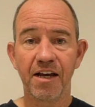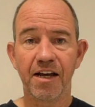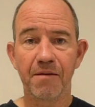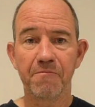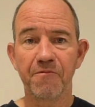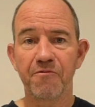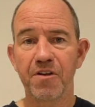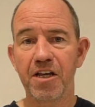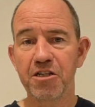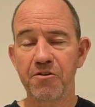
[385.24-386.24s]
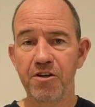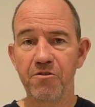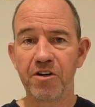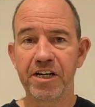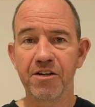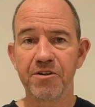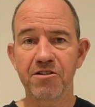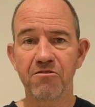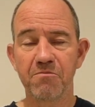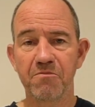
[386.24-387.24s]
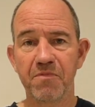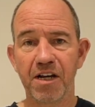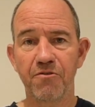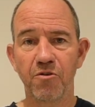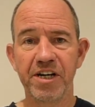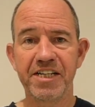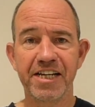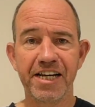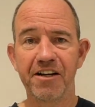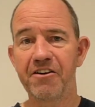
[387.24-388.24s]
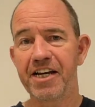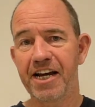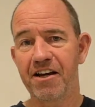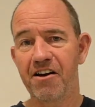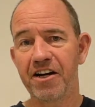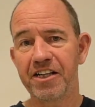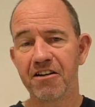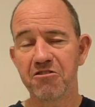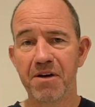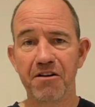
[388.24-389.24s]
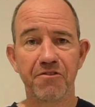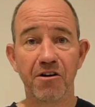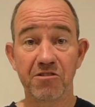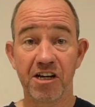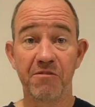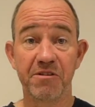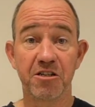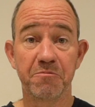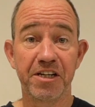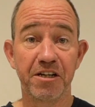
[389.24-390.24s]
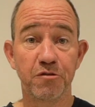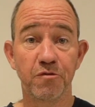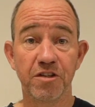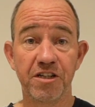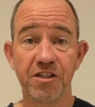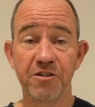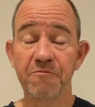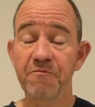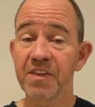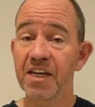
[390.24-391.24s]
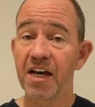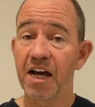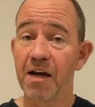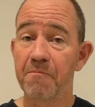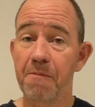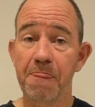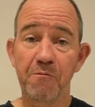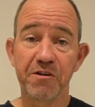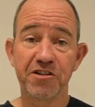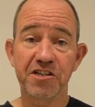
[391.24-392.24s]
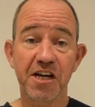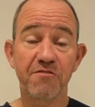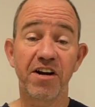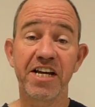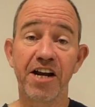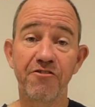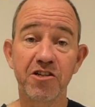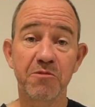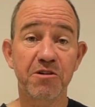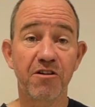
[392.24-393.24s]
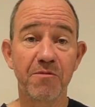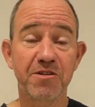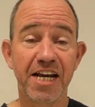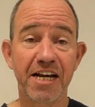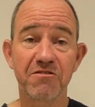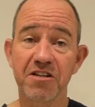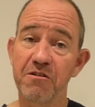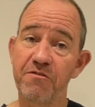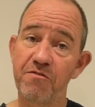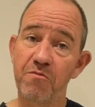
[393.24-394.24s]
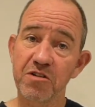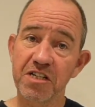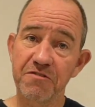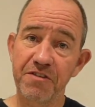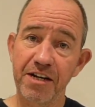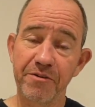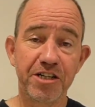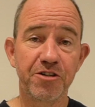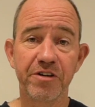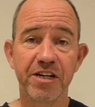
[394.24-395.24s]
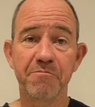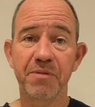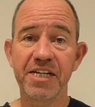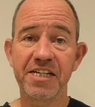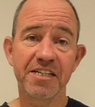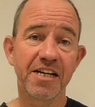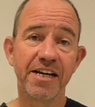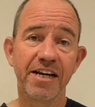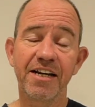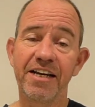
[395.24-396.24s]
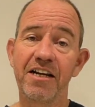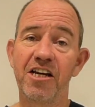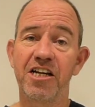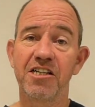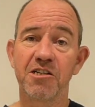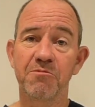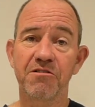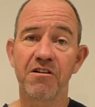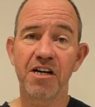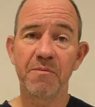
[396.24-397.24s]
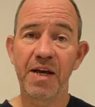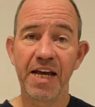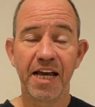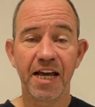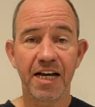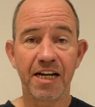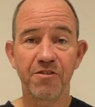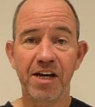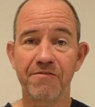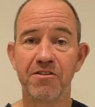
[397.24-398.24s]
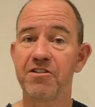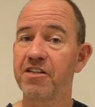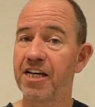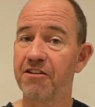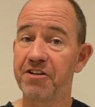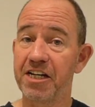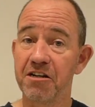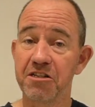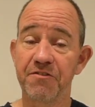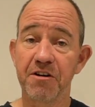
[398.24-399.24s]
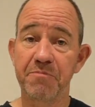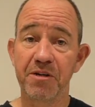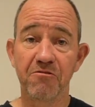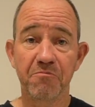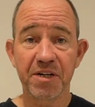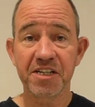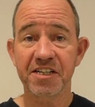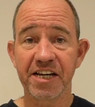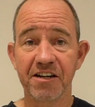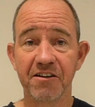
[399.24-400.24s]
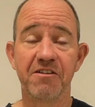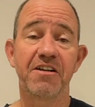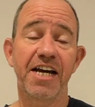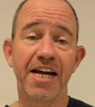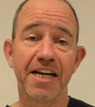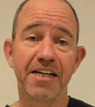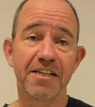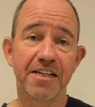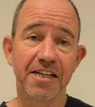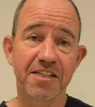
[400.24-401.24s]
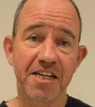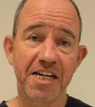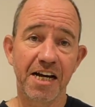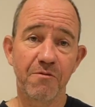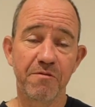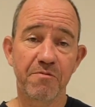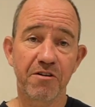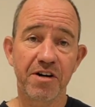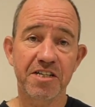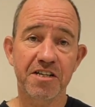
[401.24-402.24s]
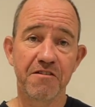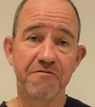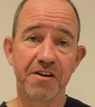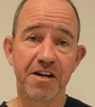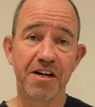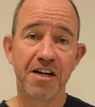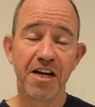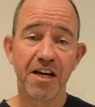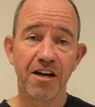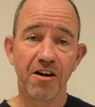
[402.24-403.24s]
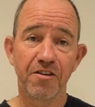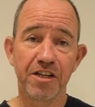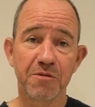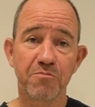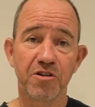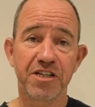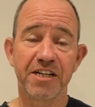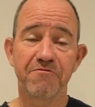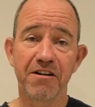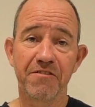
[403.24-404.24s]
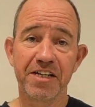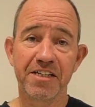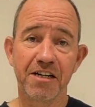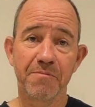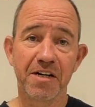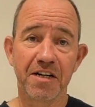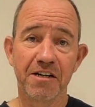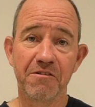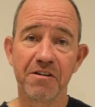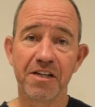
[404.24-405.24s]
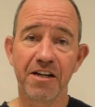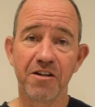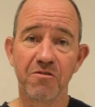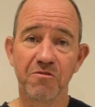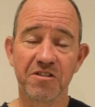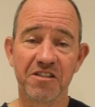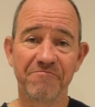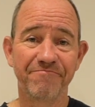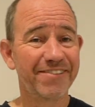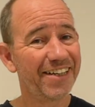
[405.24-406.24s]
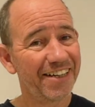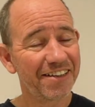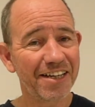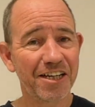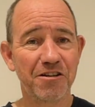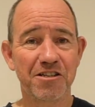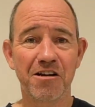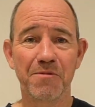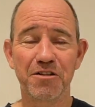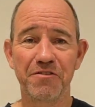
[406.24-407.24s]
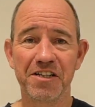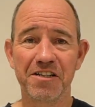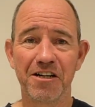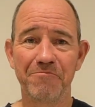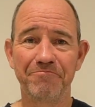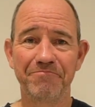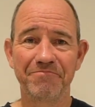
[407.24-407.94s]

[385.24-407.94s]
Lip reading: For those of you looking to install underfloor heating and looking at how to hide those manifolds, I hope this has been useful to you. We're at just over 800 subscribers now, so if you've watched this video and enjoyed it, please click like and subscribe. And if you haven't looked at the other videos of our build, please take a look and see how we've progressed so far on this project renovating a bungalow down in Dorset. Thank you so much for your time.